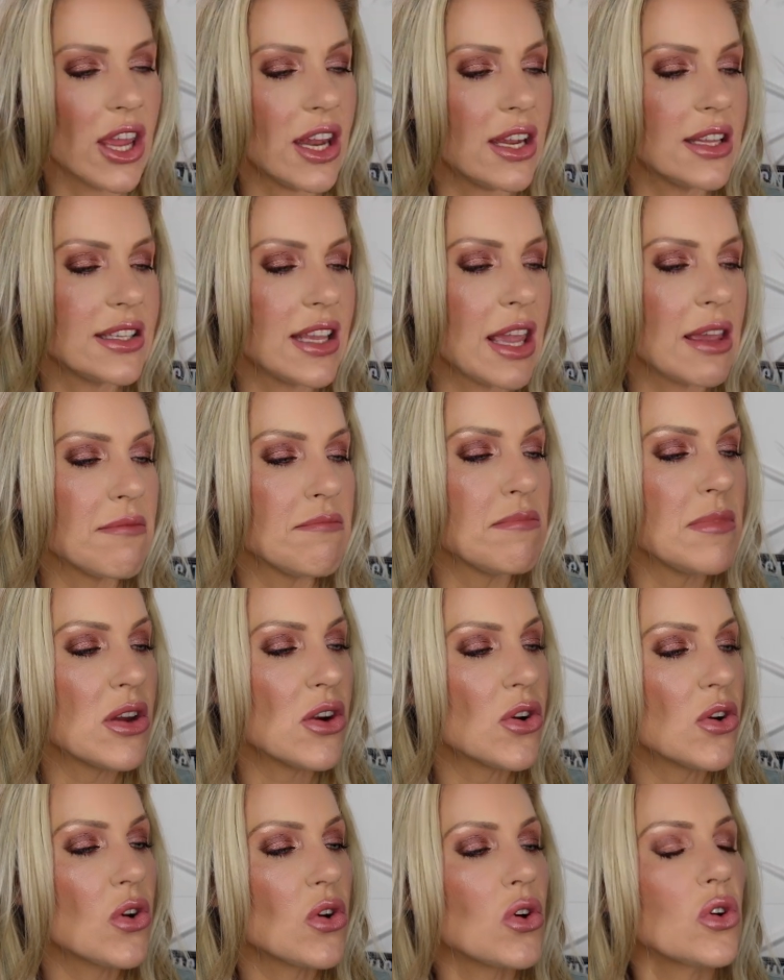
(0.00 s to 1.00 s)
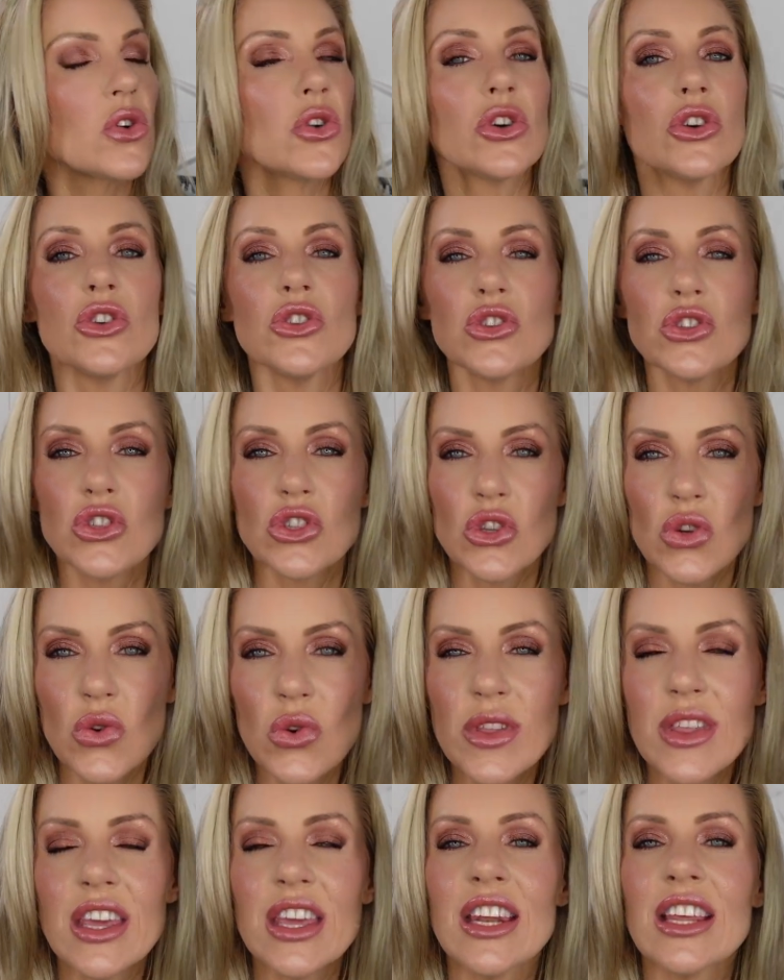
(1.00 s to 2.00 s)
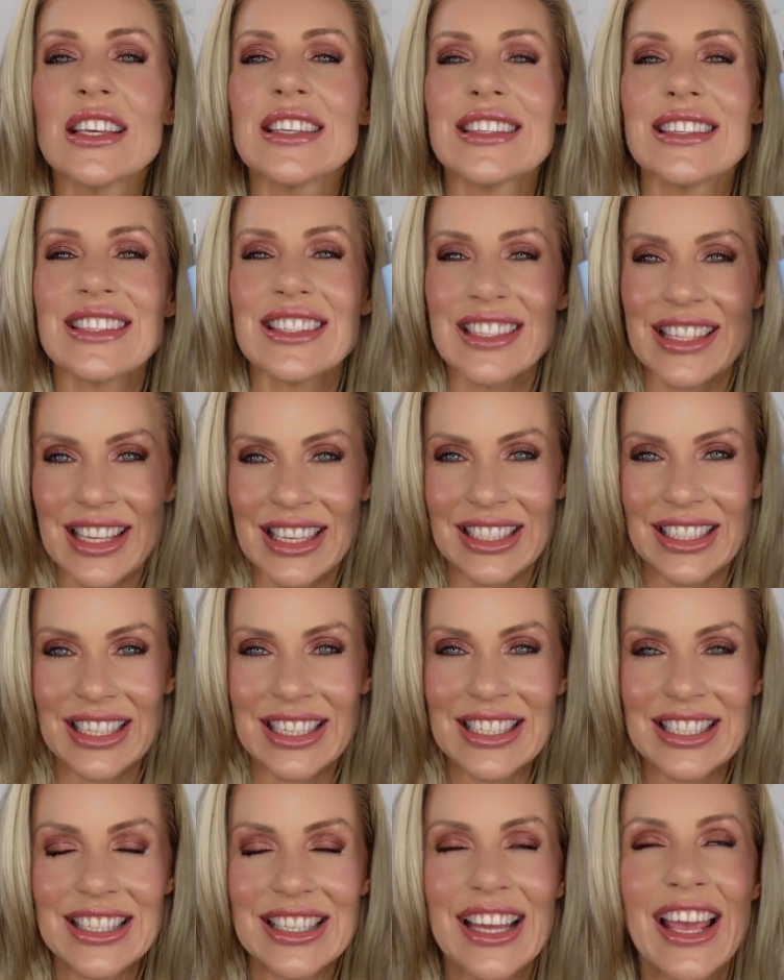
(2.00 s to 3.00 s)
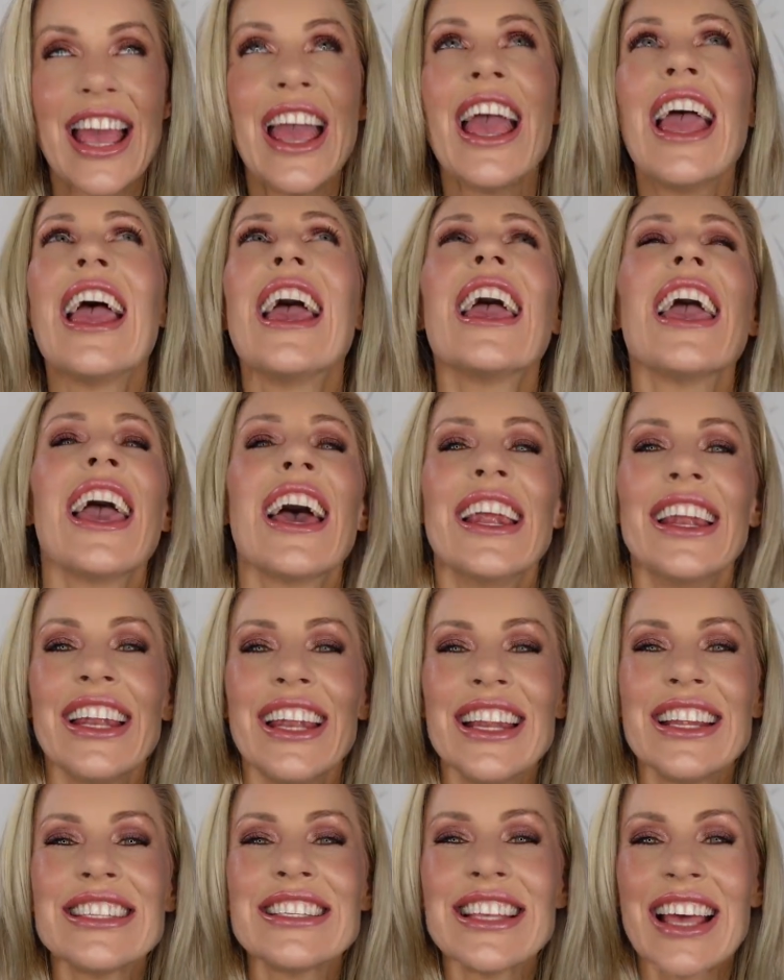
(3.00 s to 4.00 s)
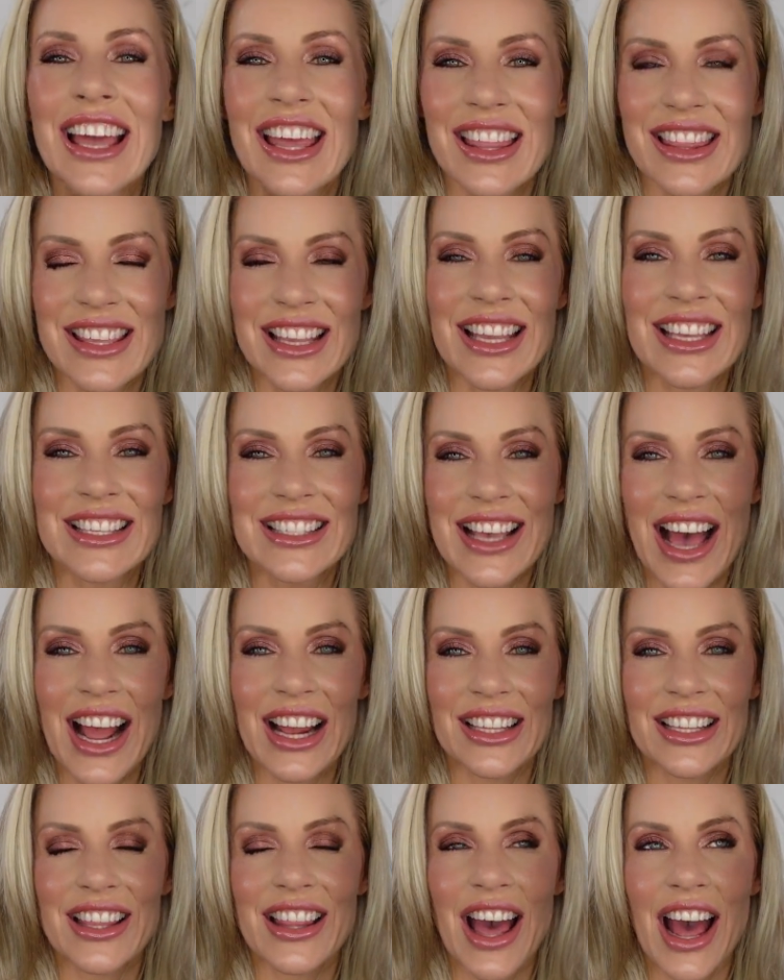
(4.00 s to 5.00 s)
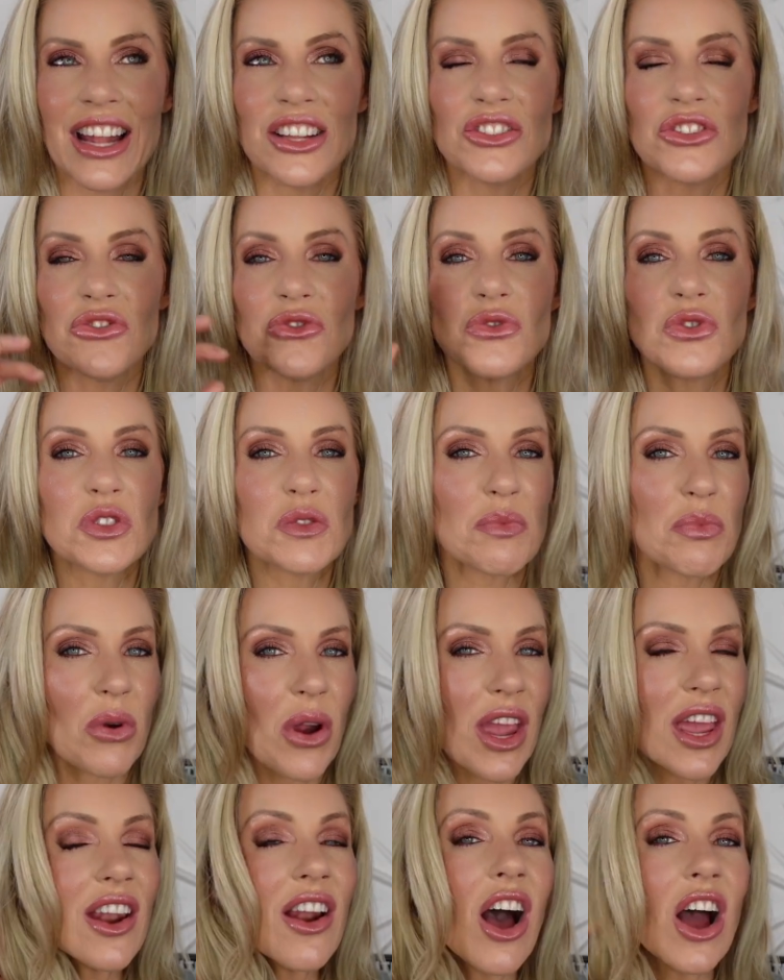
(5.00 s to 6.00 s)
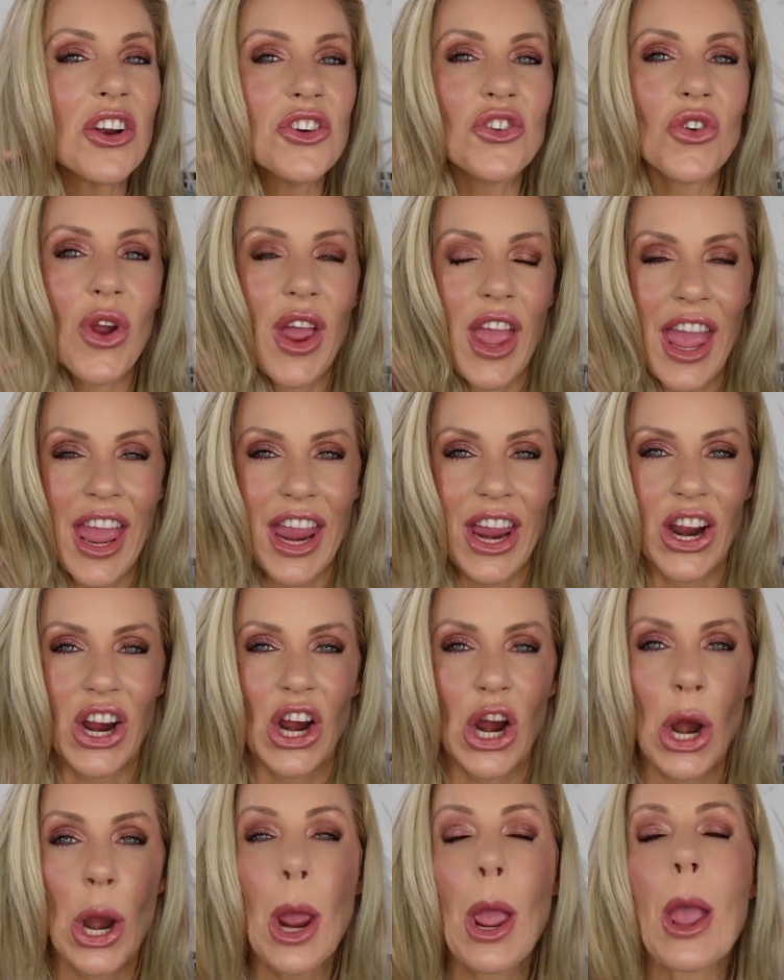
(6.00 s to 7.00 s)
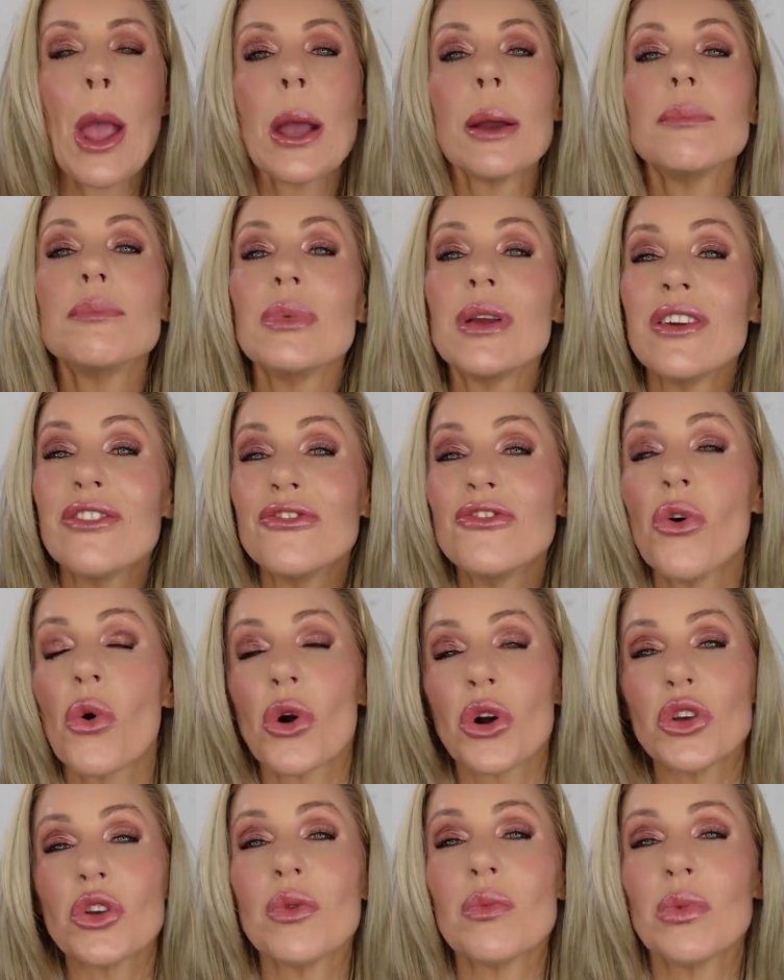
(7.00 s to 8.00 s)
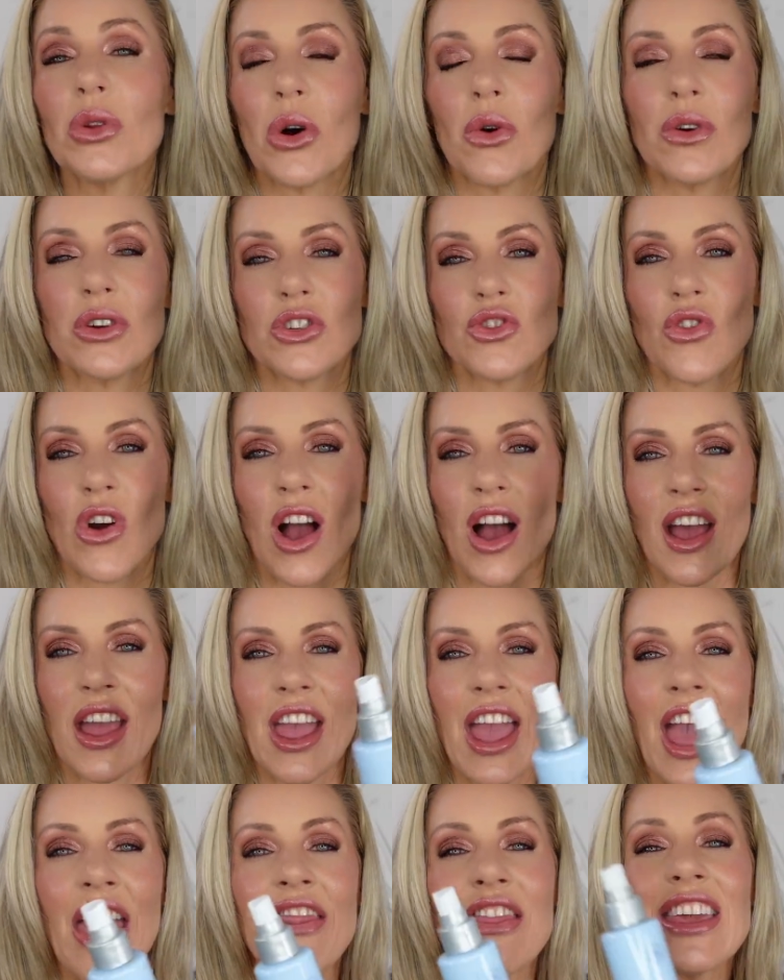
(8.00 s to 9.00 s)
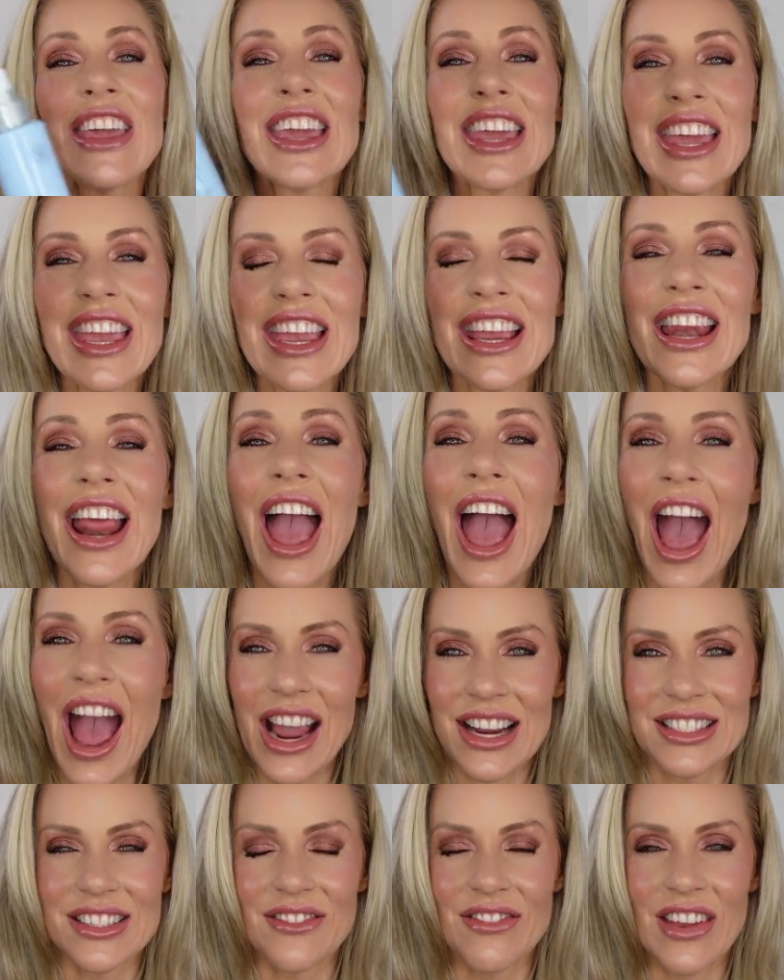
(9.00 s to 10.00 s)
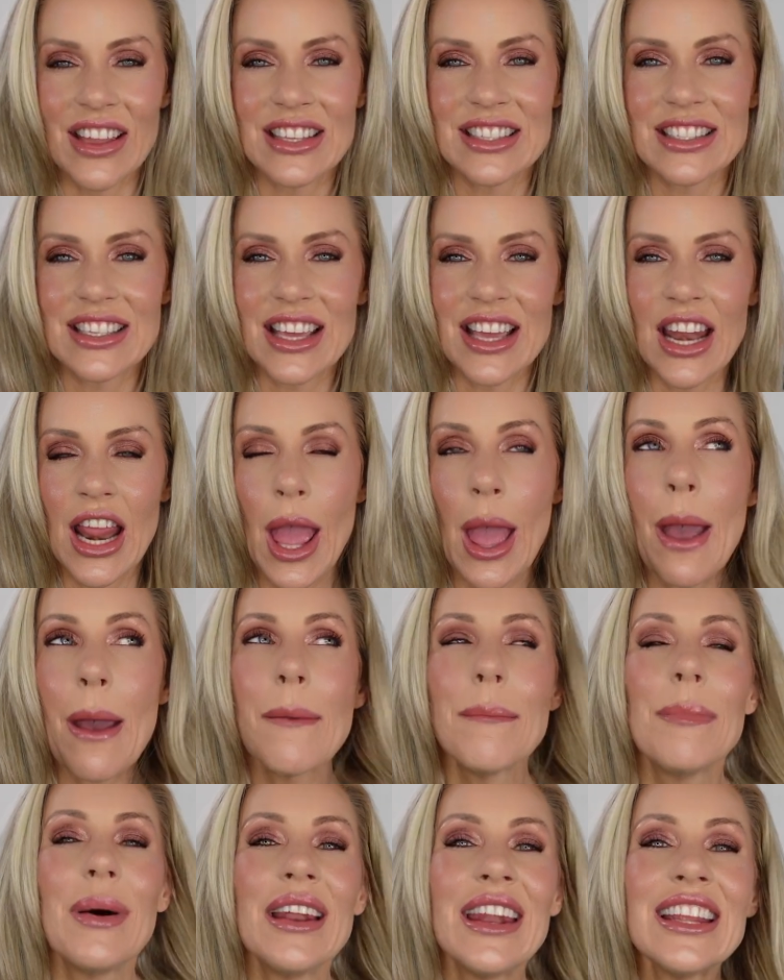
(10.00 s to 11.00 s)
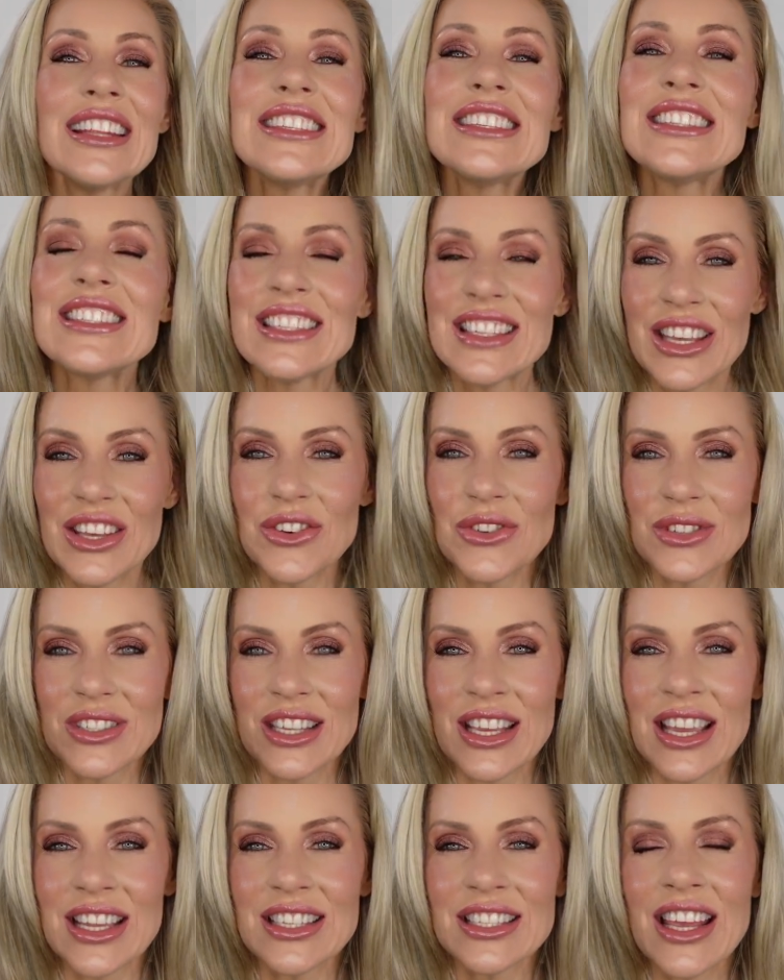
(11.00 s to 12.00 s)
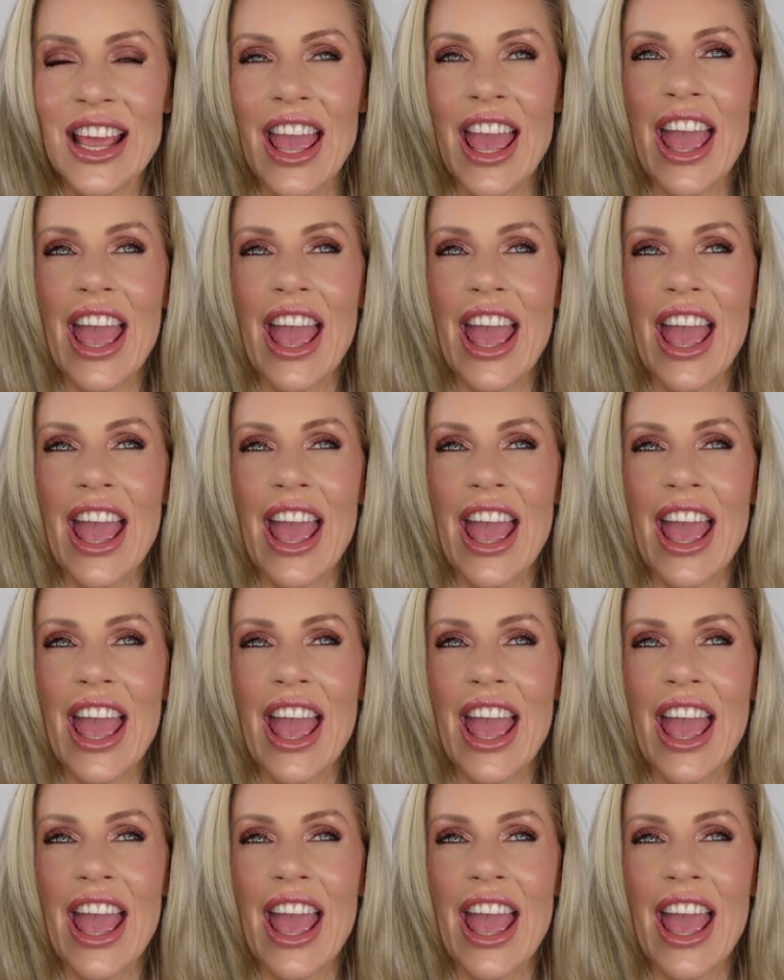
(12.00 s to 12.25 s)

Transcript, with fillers: It is a miracle smoothing sealant and it is exactly that. So you spray it on your hair before you blow it dry and the heat activates it, but it seals it.